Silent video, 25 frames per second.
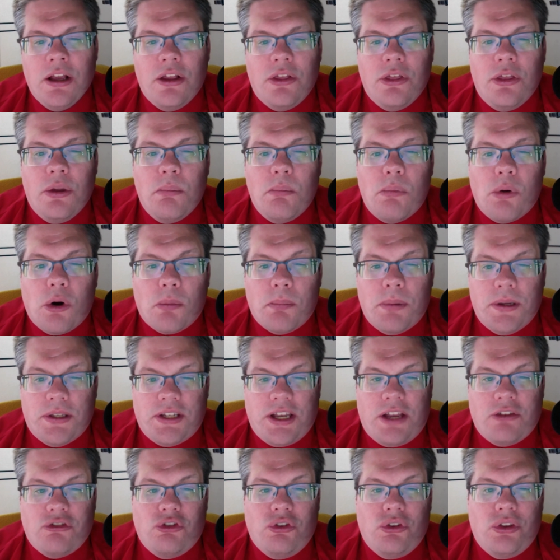the more
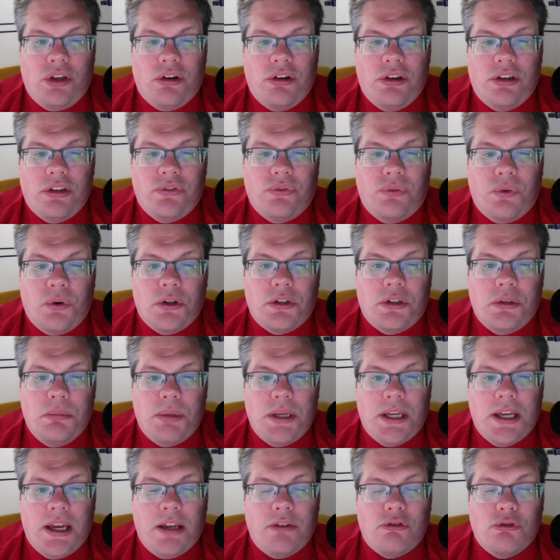potential there is for it to
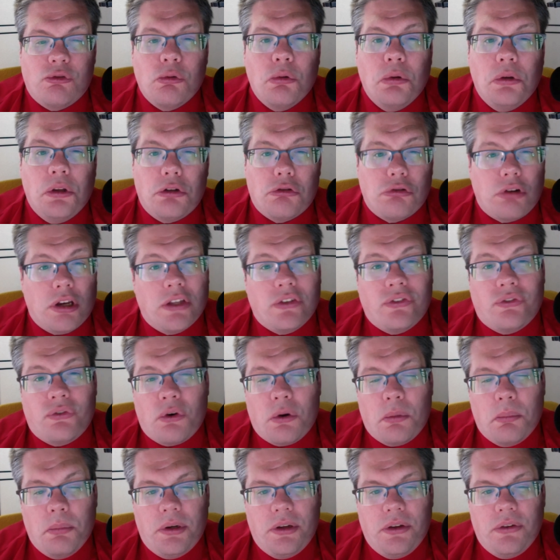be a truly
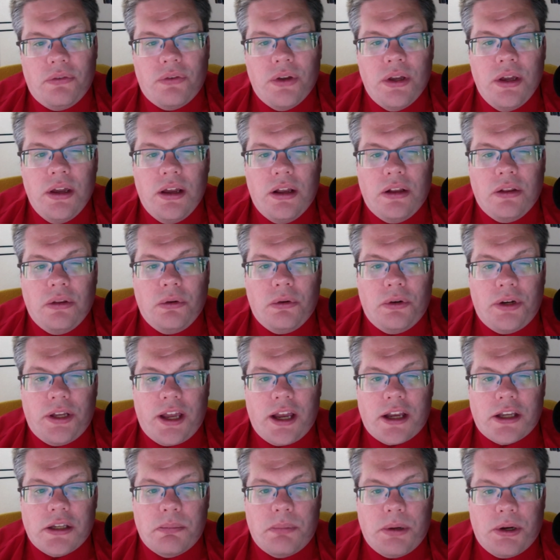transformative learning
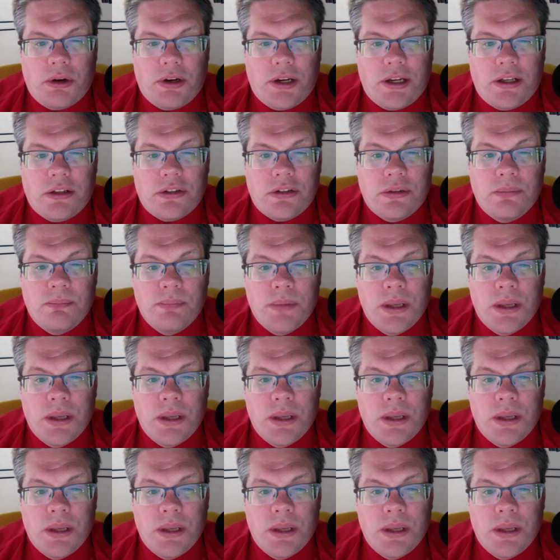experience.